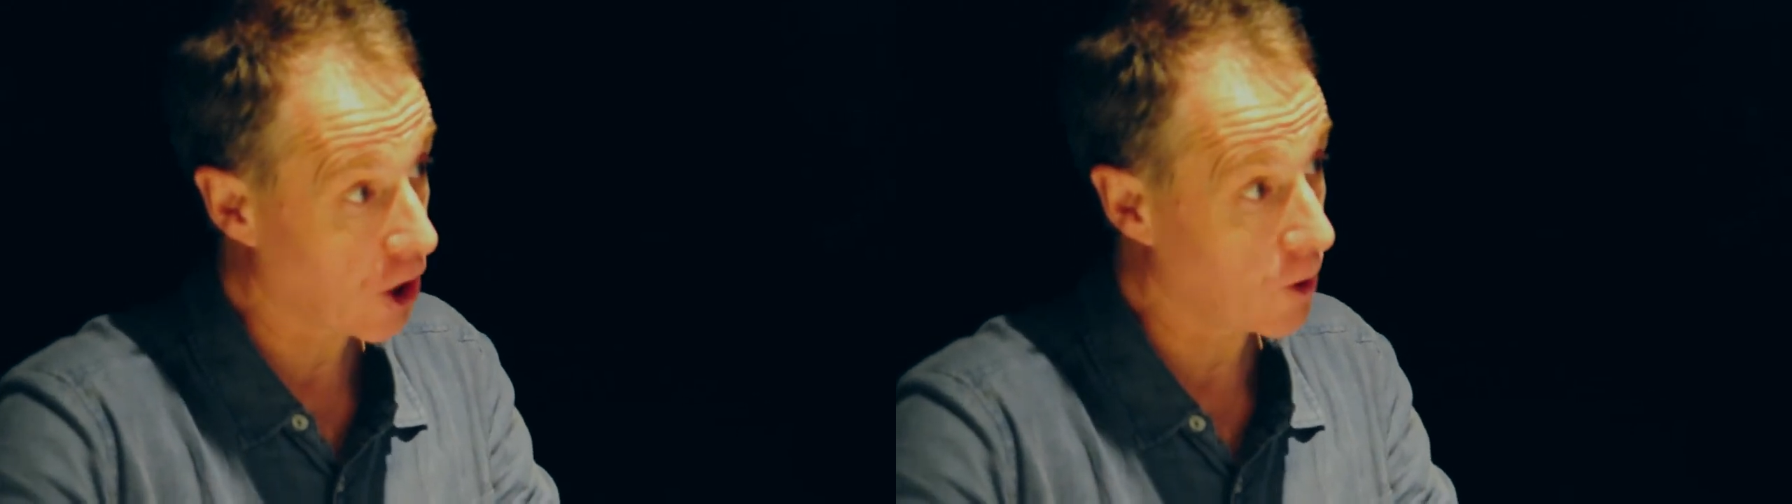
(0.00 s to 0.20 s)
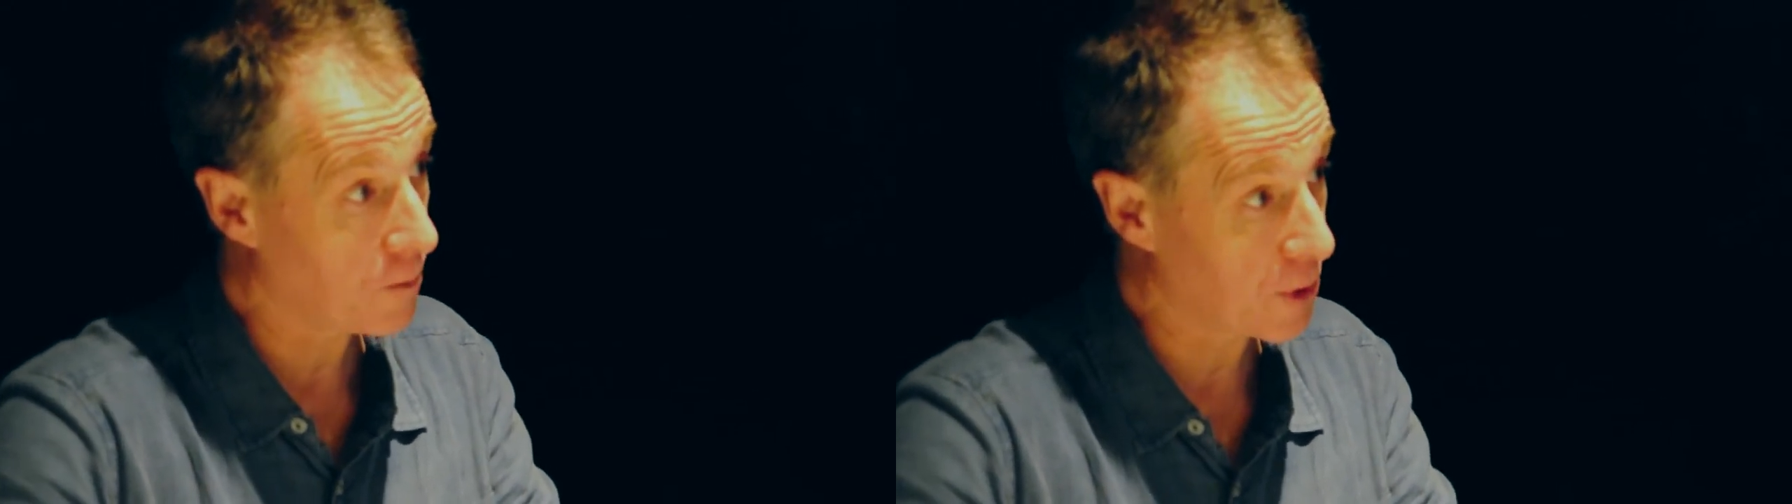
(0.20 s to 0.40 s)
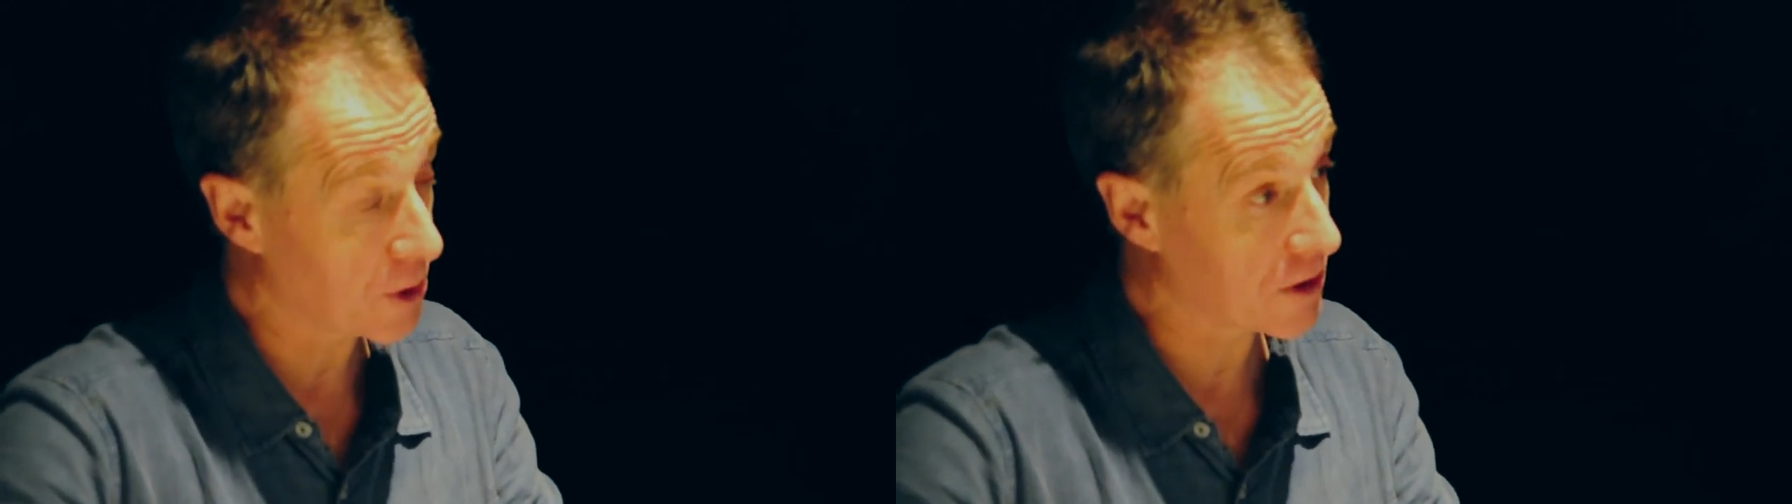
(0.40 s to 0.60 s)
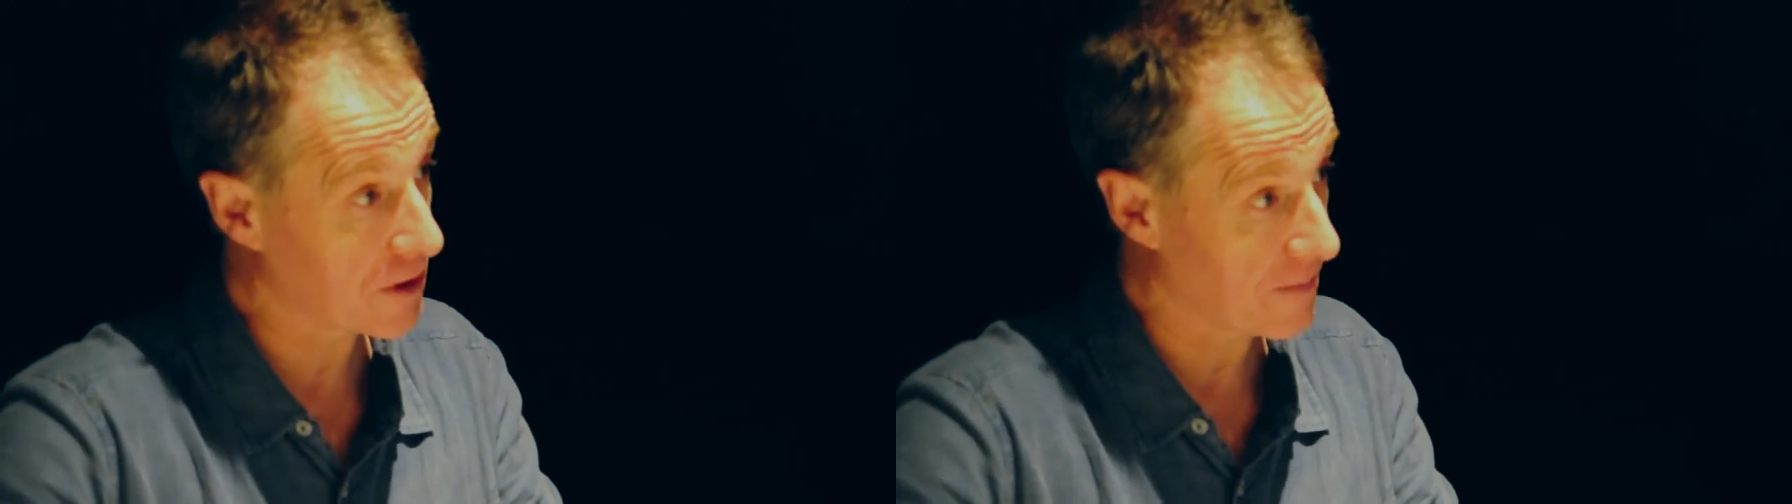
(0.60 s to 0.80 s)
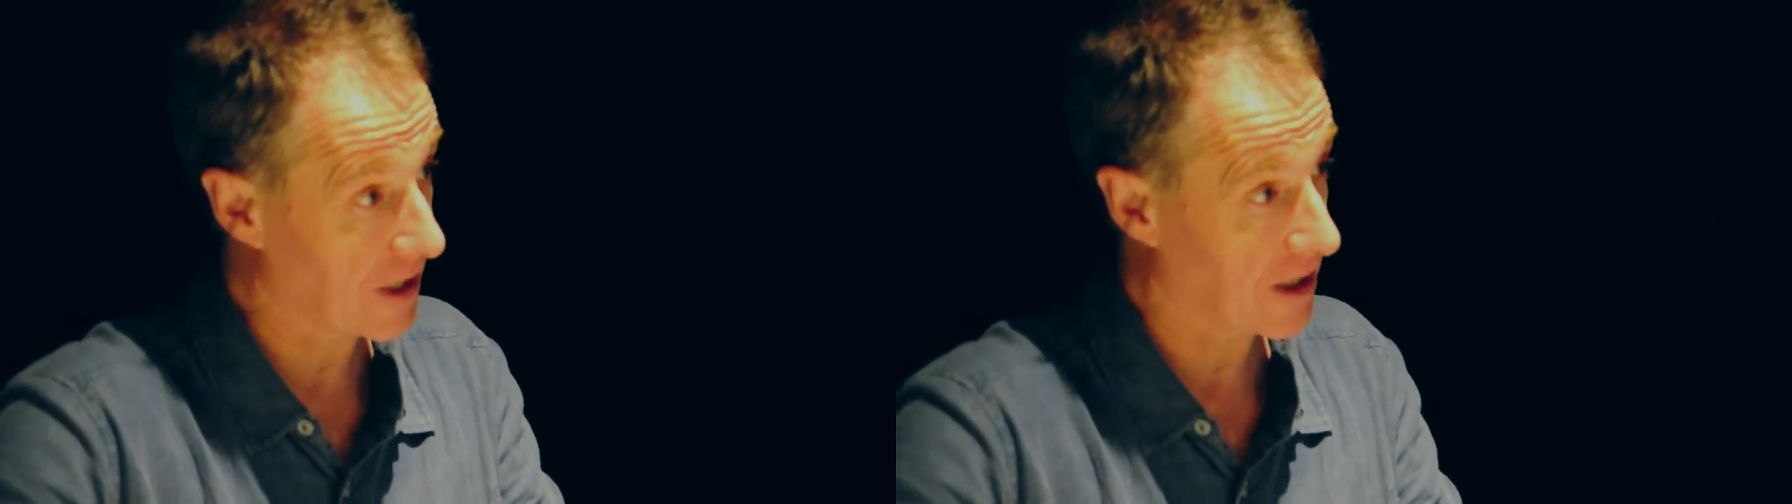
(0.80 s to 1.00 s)
whole
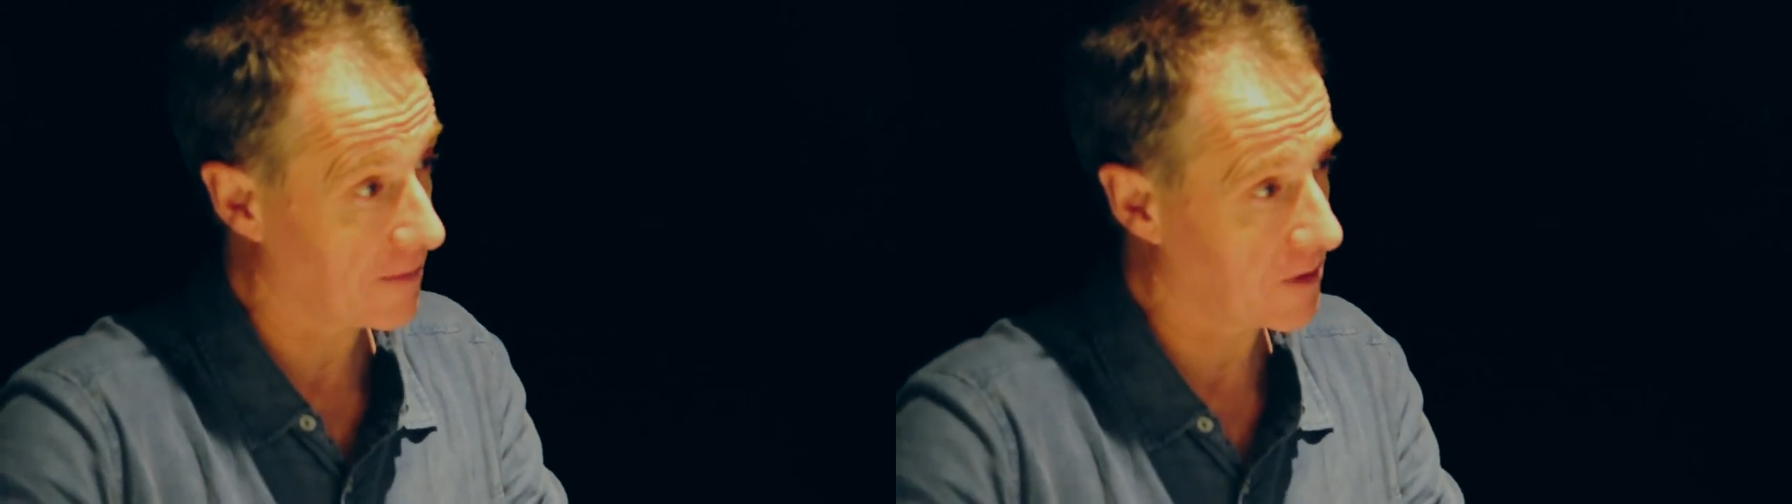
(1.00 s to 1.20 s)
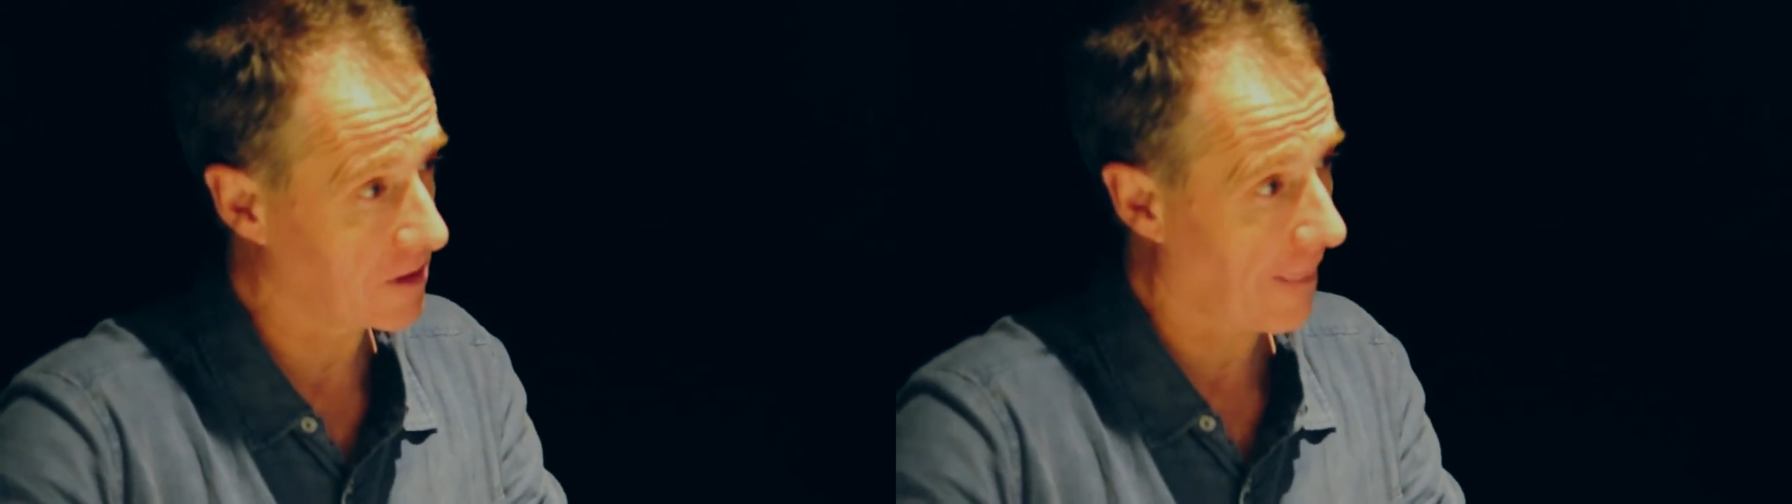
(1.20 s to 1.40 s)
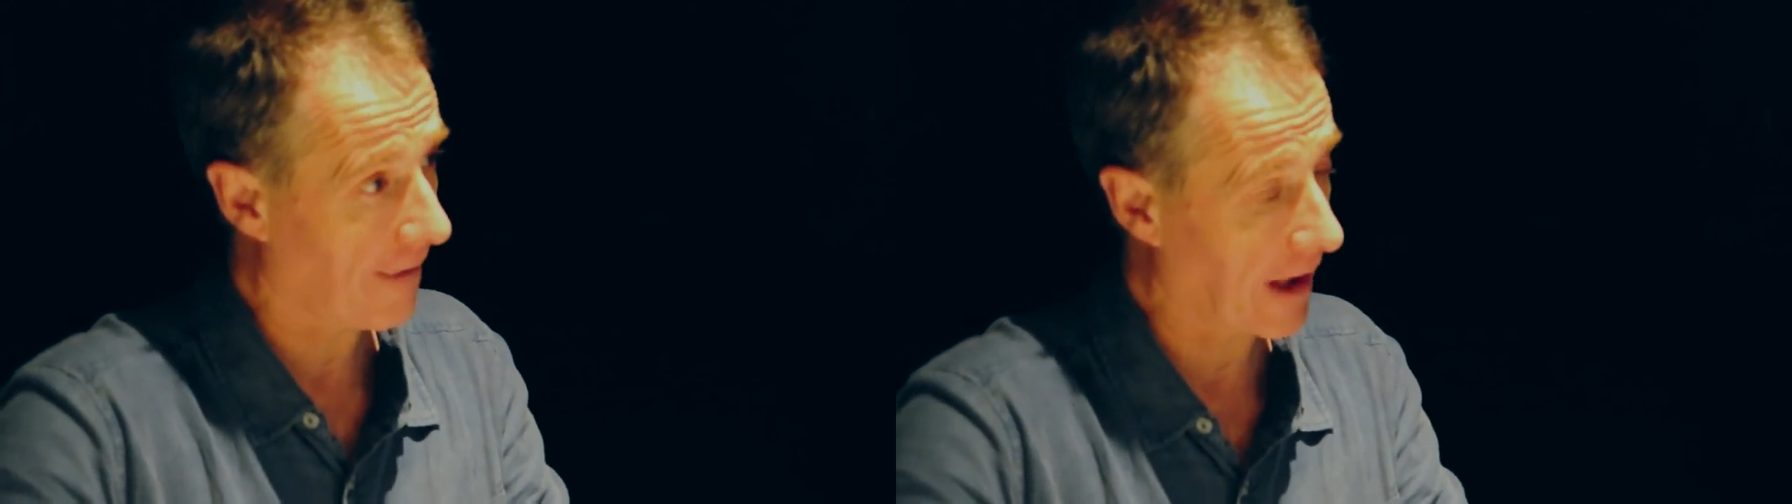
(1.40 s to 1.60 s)
books of the Bible,